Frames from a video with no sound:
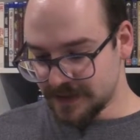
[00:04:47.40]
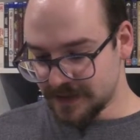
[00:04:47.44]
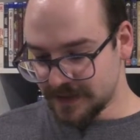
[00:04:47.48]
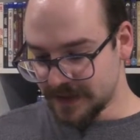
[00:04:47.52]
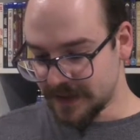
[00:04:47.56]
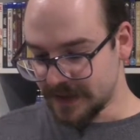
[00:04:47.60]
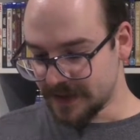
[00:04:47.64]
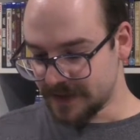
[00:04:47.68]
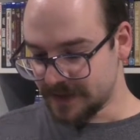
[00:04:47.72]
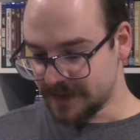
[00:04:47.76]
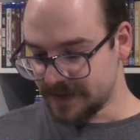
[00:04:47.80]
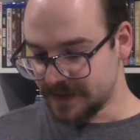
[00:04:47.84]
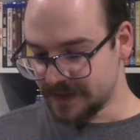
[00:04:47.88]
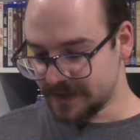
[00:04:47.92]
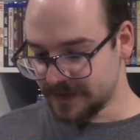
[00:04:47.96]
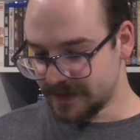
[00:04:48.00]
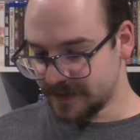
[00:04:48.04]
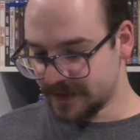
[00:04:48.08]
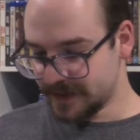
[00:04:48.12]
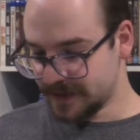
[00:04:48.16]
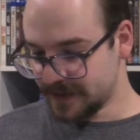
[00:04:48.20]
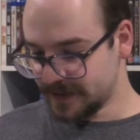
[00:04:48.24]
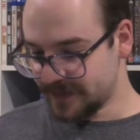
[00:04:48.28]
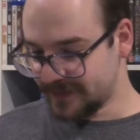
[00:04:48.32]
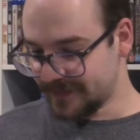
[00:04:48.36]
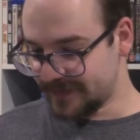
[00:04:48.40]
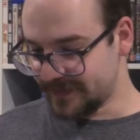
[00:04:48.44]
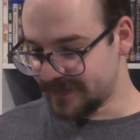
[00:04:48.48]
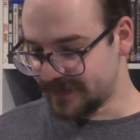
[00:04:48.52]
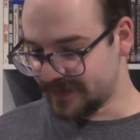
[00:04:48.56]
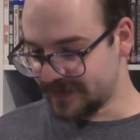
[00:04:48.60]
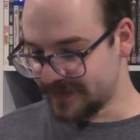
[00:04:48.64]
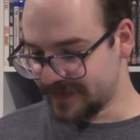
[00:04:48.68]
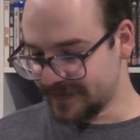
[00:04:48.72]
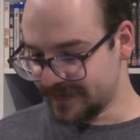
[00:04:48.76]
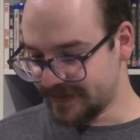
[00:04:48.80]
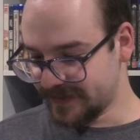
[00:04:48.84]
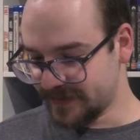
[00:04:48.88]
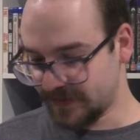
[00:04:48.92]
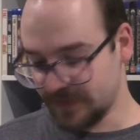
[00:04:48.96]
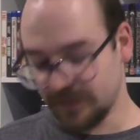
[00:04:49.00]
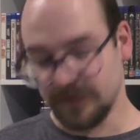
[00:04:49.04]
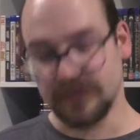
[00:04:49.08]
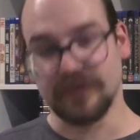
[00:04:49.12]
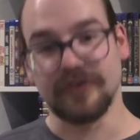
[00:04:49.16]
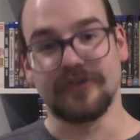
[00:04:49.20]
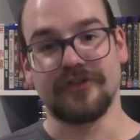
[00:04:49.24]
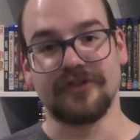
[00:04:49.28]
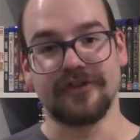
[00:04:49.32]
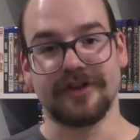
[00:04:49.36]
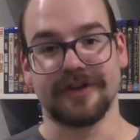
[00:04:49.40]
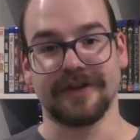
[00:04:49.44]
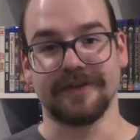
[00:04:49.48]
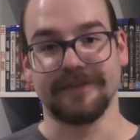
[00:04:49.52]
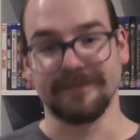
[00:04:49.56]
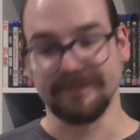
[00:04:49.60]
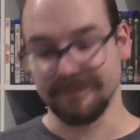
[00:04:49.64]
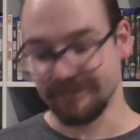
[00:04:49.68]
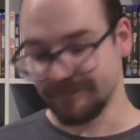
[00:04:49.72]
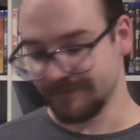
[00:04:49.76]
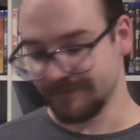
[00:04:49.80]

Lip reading: don't know, it's just good shit.